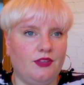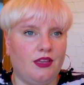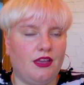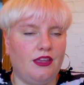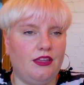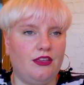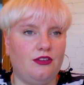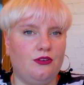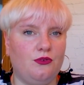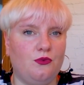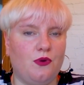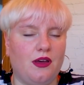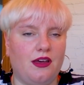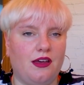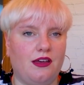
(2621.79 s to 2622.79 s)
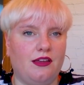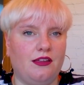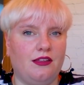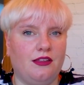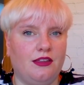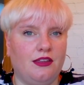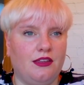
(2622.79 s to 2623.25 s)
Are you
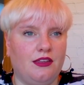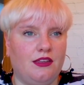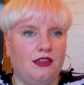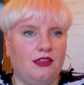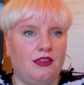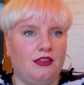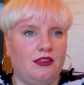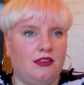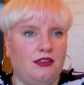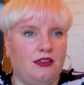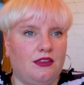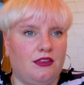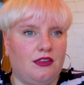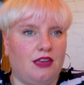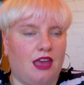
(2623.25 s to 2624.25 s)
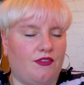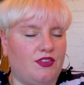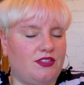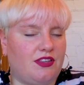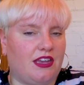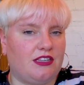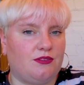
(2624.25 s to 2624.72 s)

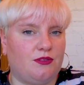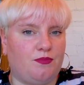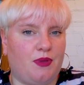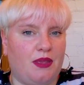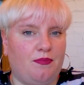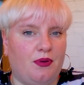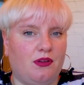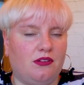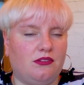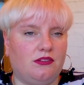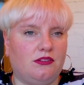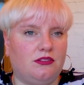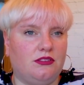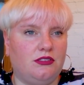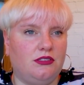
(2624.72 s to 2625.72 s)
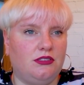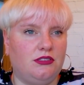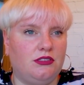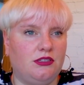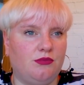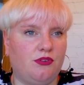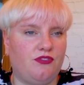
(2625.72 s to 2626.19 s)
having sex with people
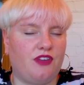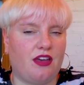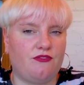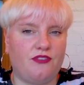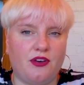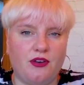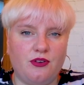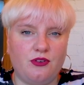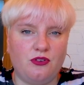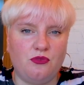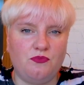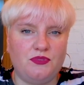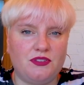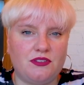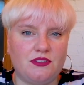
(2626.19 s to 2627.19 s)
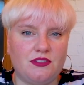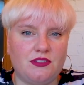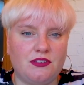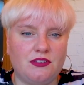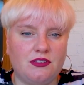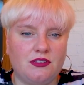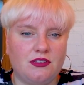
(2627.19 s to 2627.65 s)
who are fatphobes?
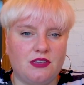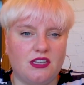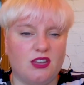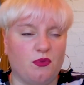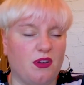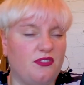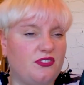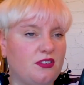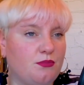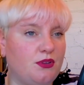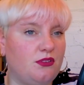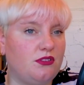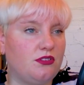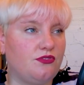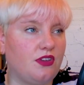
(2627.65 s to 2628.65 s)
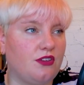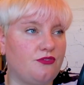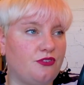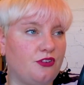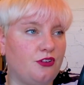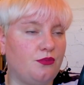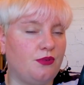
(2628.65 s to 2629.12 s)
Are you with someone who's a
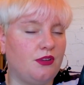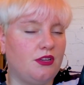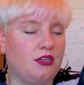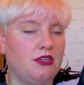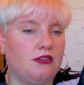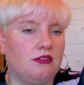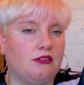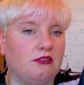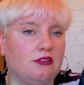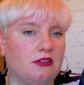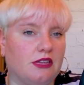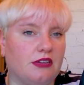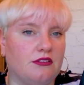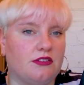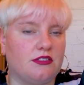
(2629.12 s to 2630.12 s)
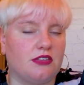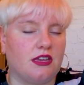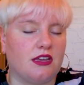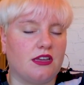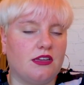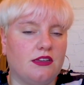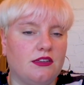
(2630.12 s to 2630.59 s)
fatphobe? Oh, that would
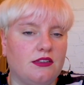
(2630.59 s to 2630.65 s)
suck.